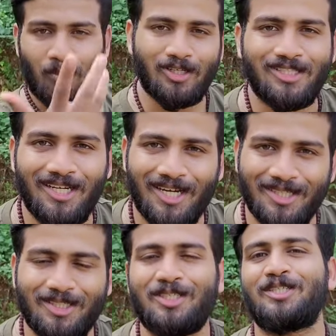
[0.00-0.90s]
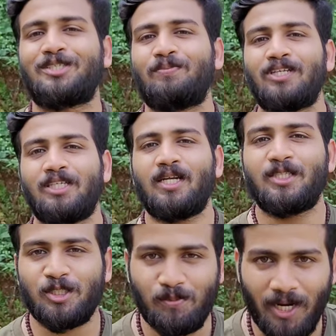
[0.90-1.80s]
martial arts it is martial
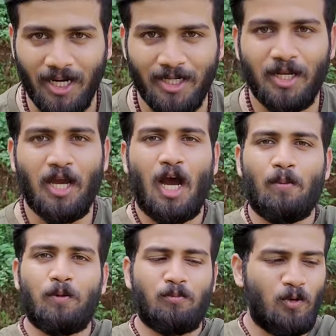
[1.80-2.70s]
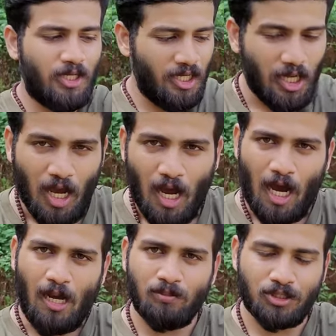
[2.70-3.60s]
art inspired upper body
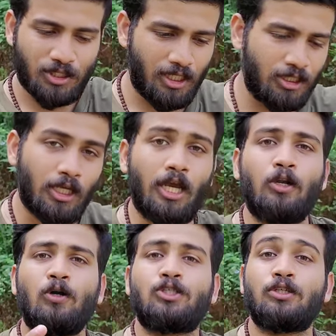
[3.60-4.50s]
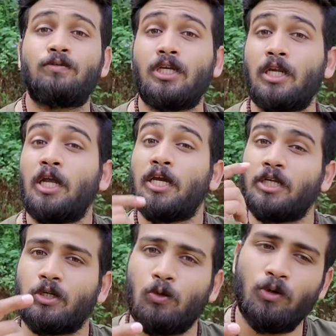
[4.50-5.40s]
arm strength and also we'll
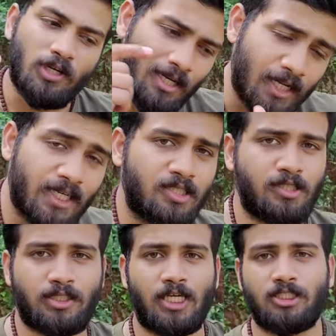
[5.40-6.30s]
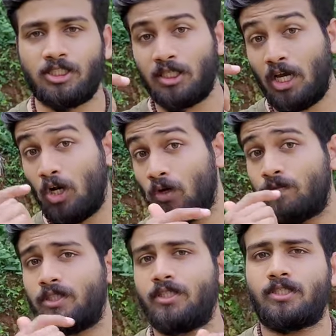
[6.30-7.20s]
include leg exercises along
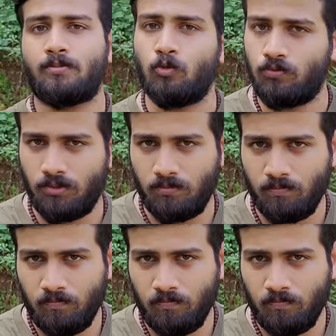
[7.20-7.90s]
with these moves